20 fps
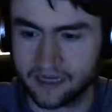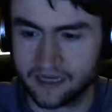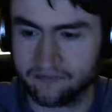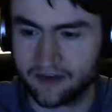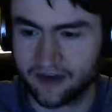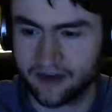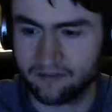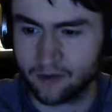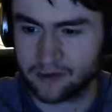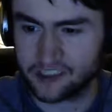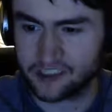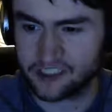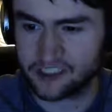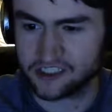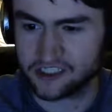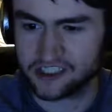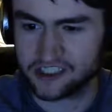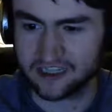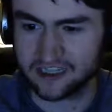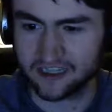I mostly
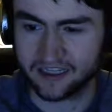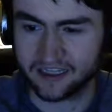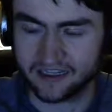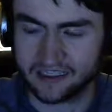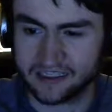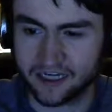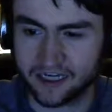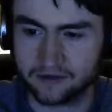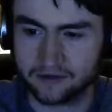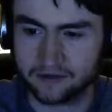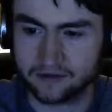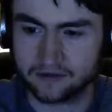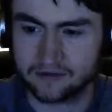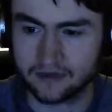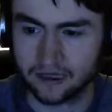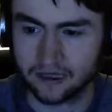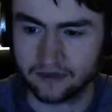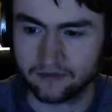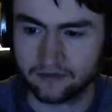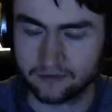just said like the title.
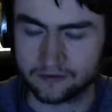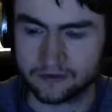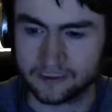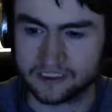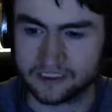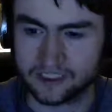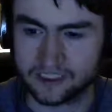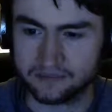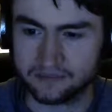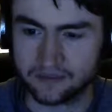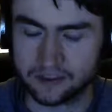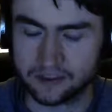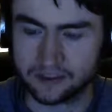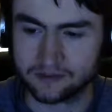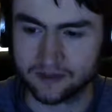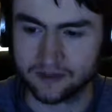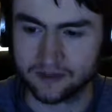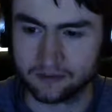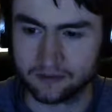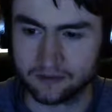I haven't really said much
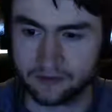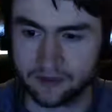about what